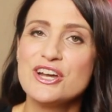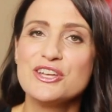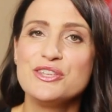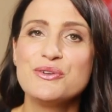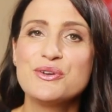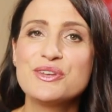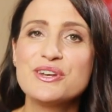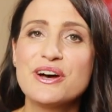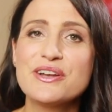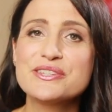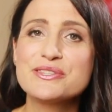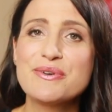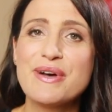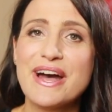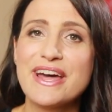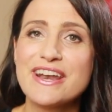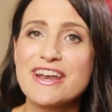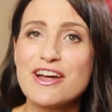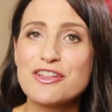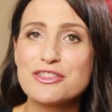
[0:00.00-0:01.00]
You can also
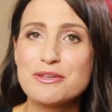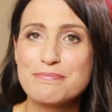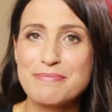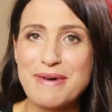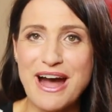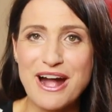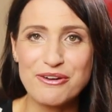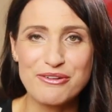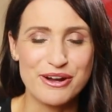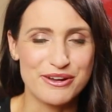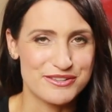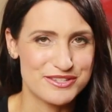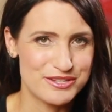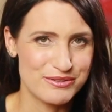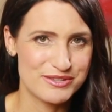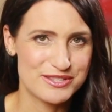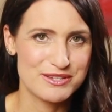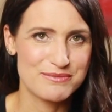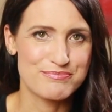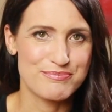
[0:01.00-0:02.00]
edit out the background so
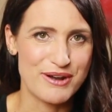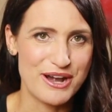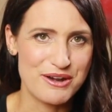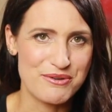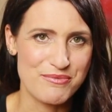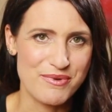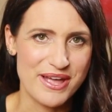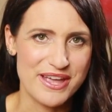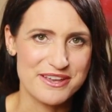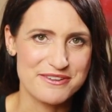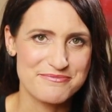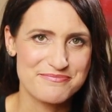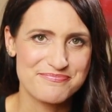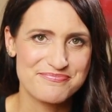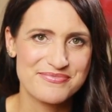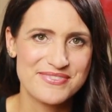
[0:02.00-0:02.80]
it's a bright white.